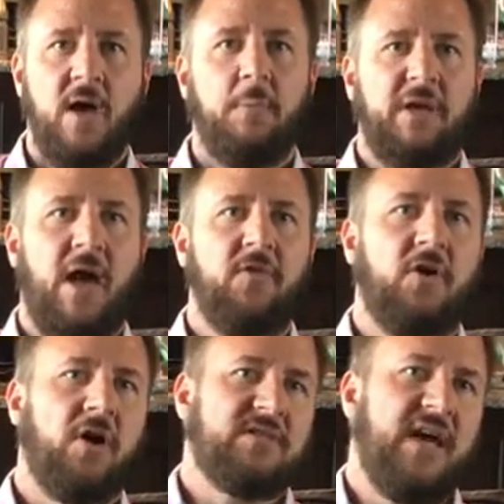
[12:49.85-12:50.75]
But now the
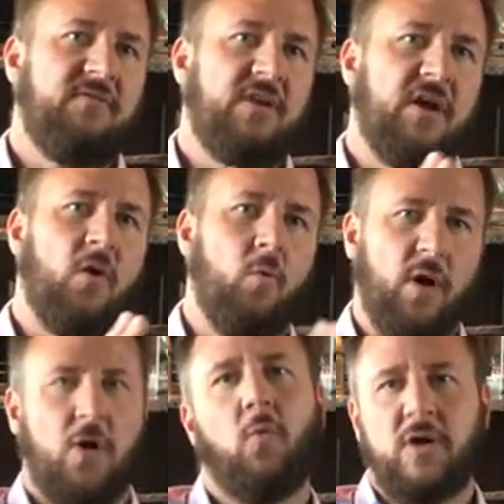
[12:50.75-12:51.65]
dog is having a
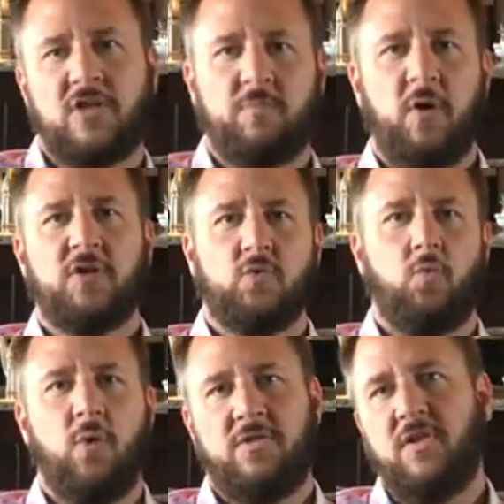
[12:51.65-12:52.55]
one-on-one experience
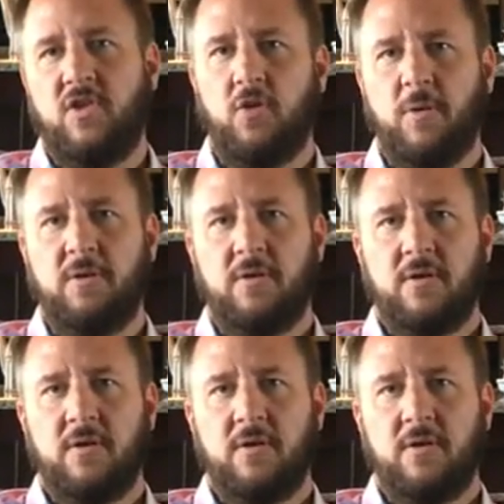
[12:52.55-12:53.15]
with the human.